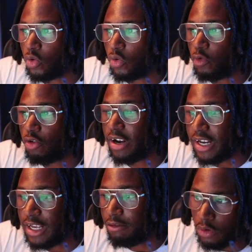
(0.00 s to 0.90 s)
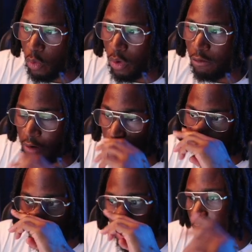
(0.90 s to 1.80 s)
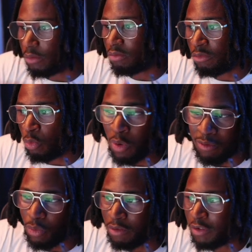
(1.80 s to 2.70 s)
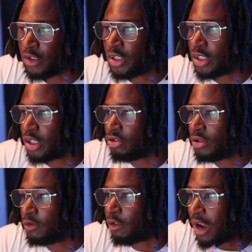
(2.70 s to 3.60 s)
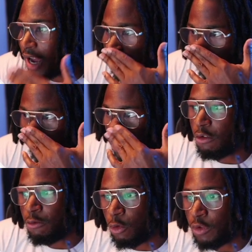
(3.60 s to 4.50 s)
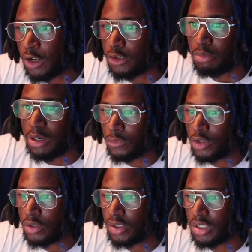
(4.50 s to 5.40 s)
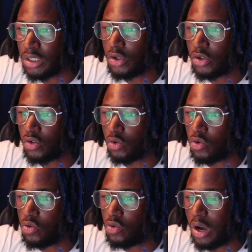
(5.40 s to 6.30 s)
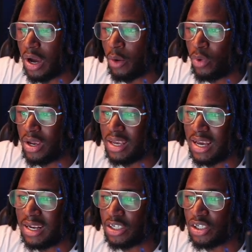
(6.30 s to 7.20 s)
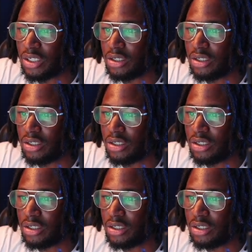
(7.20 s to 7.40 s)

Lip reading: for a Neve, £1,000, 1,600. For an Avalon, £4,000. You know what I'm saying? So cool. And we can get this shit